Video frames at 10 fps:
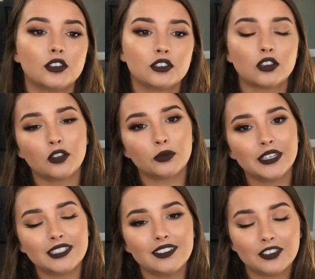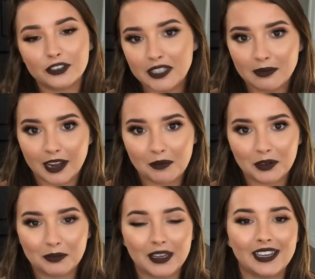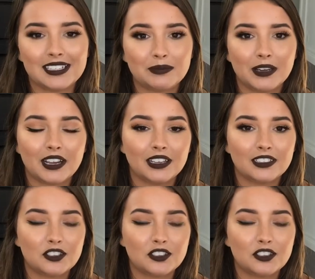So the reason they're teaming up with me is because